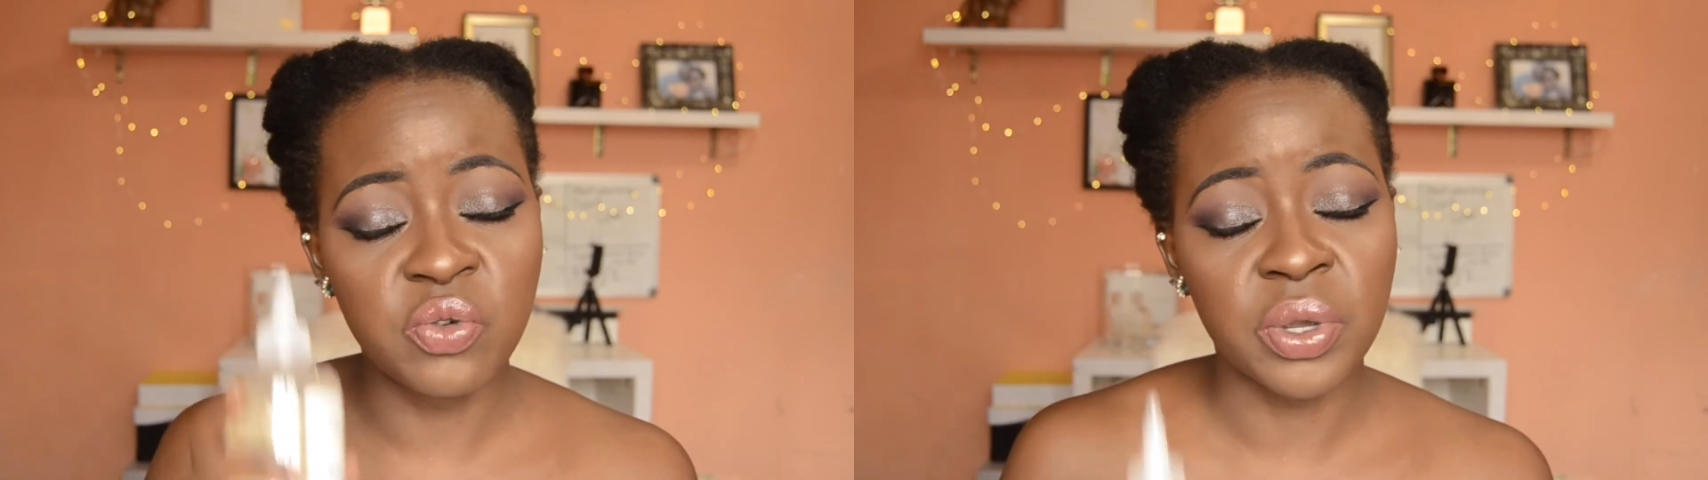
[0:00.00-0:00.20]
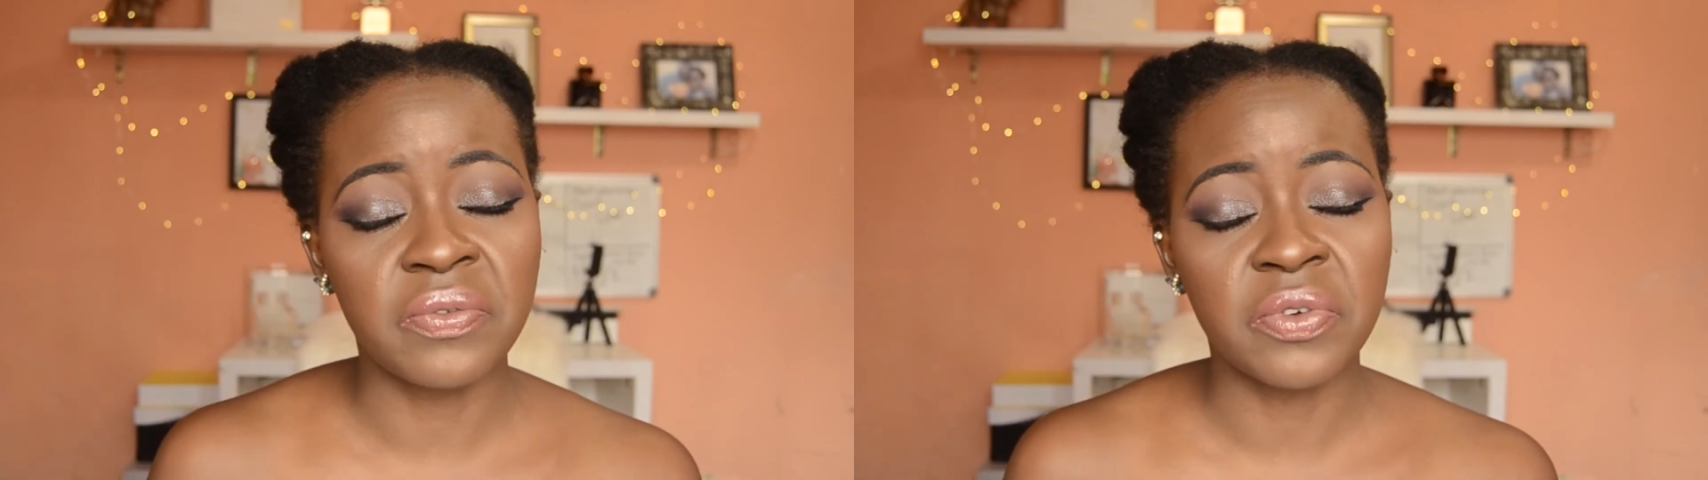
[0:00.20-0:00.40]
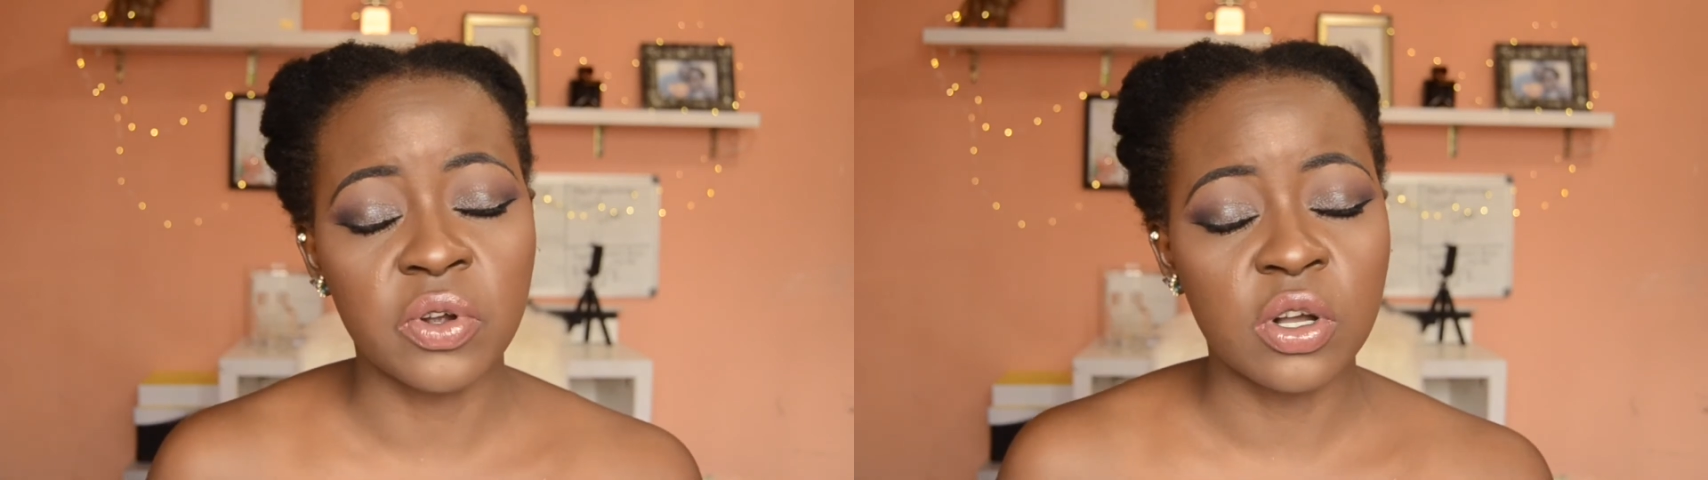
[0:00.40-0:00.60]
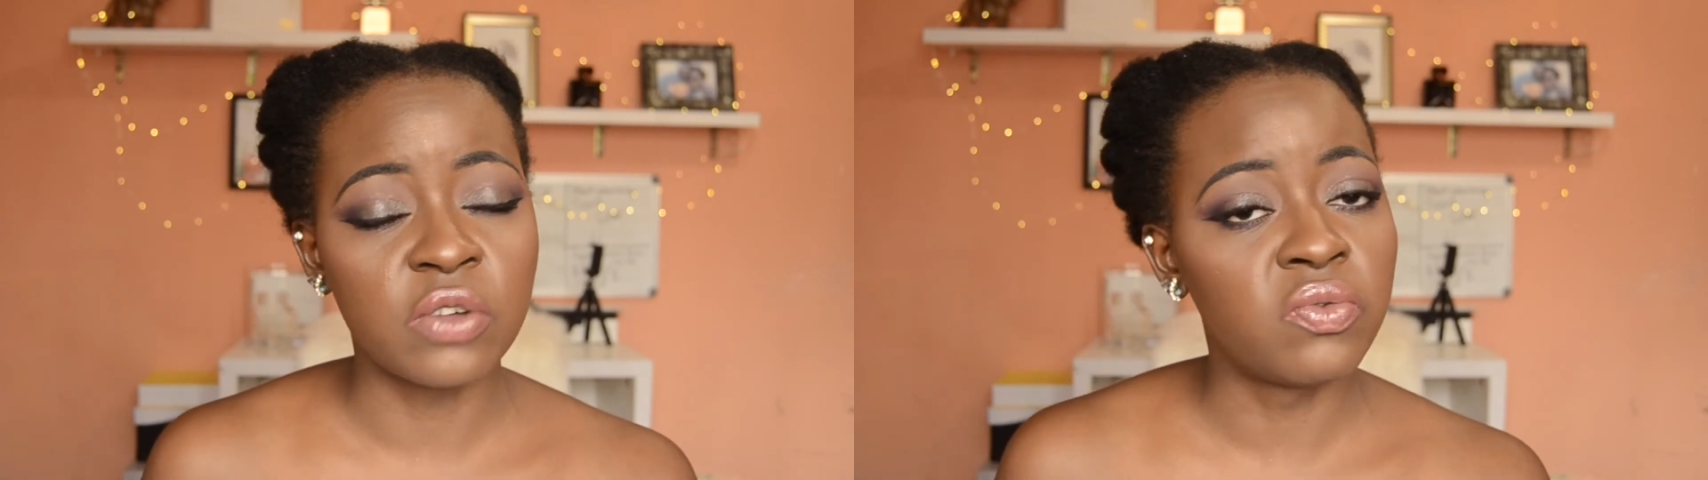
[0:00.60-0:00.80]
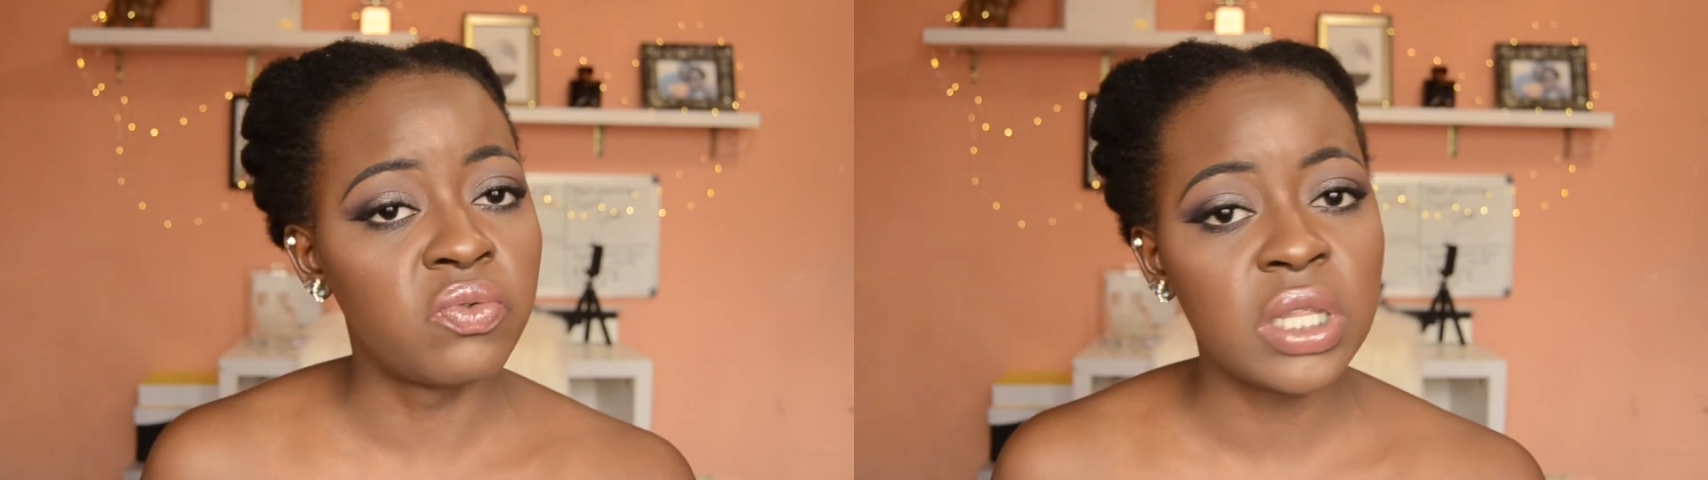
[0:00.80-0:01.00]
great for a
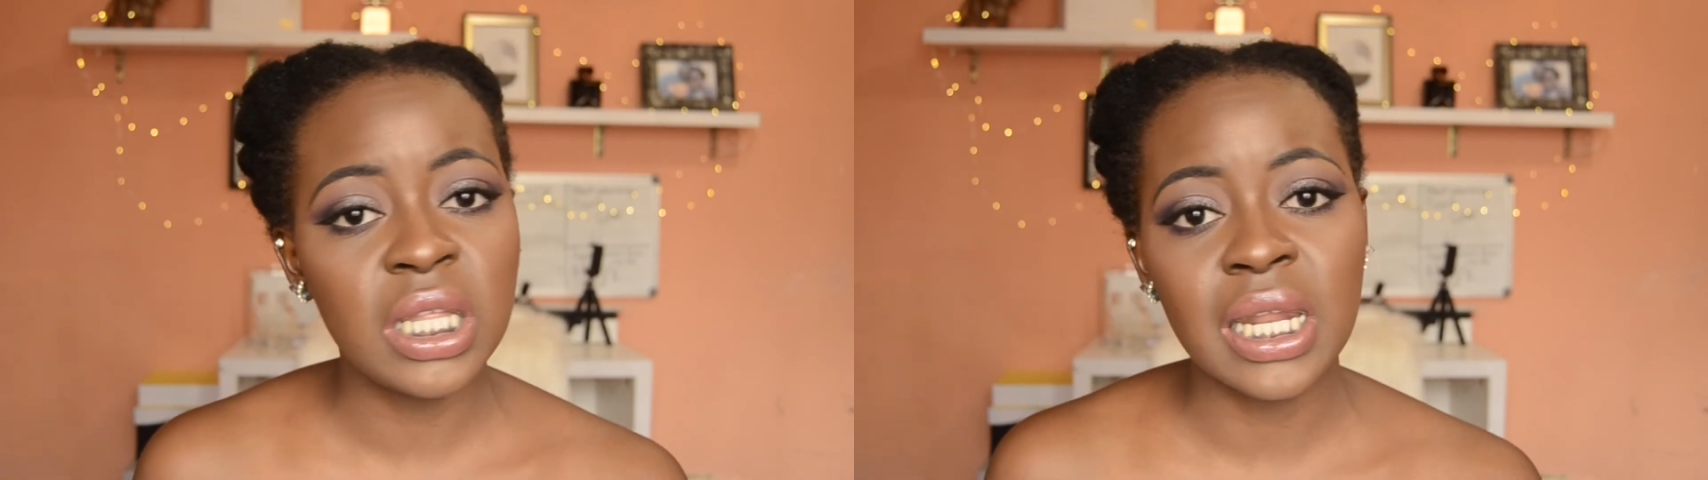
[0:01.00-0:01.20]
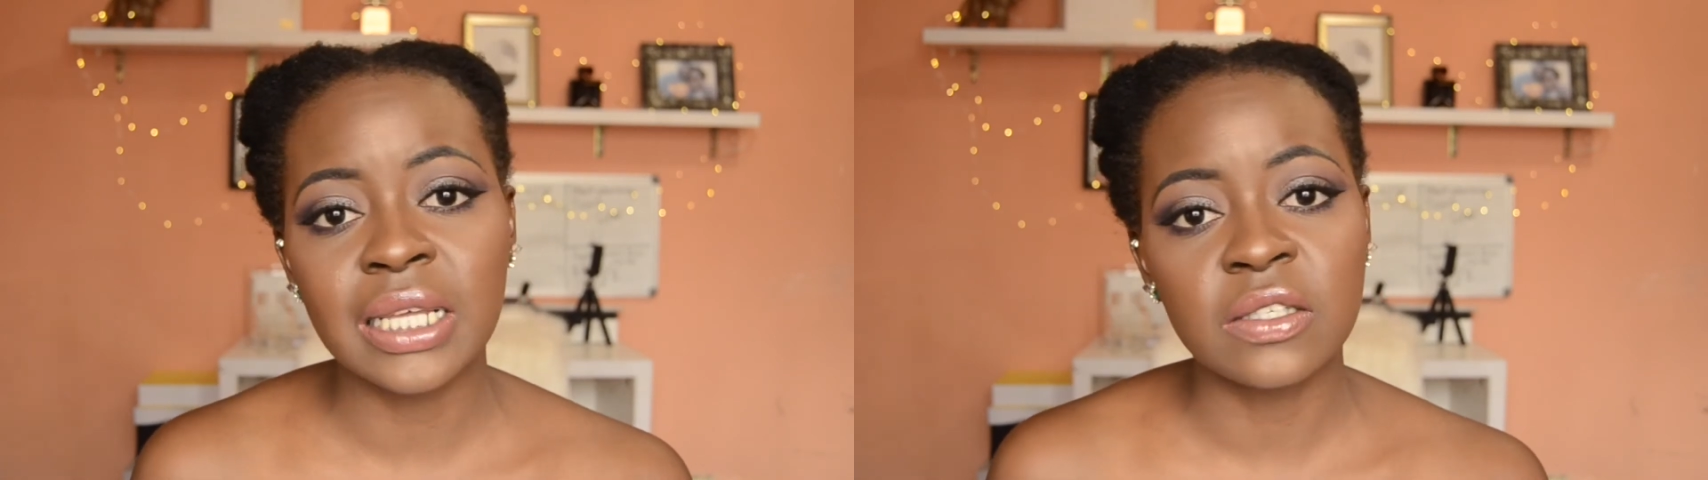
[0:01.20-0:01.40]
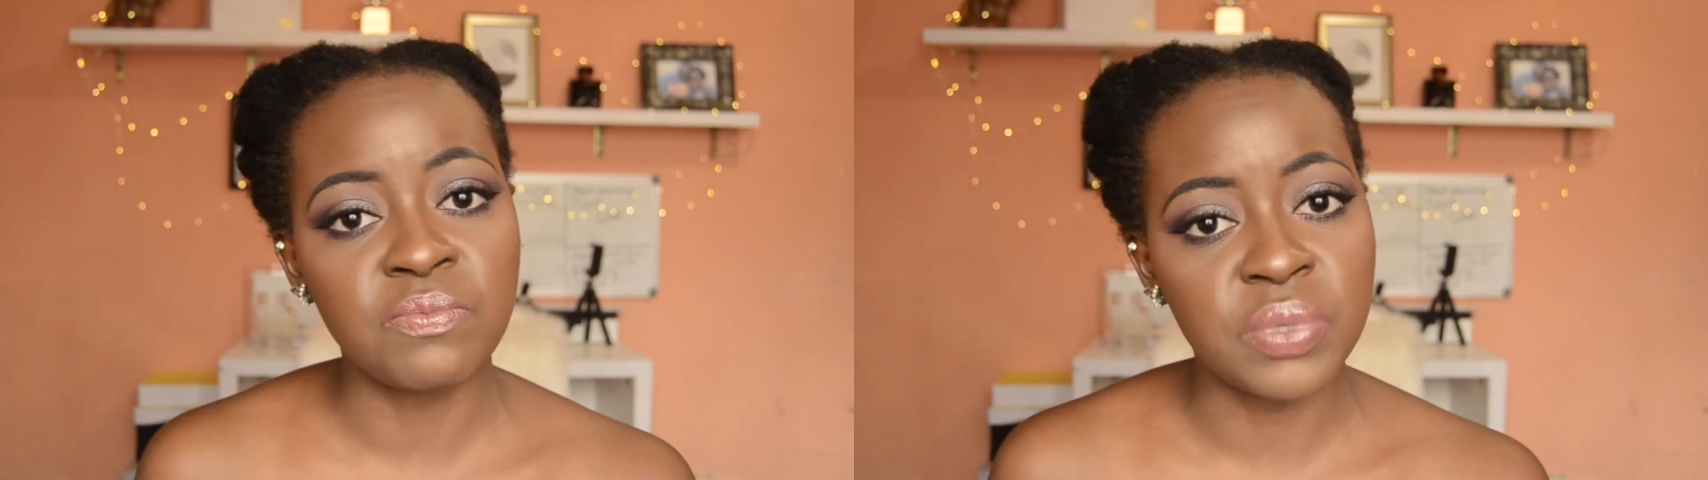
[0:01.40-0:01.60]
really nice,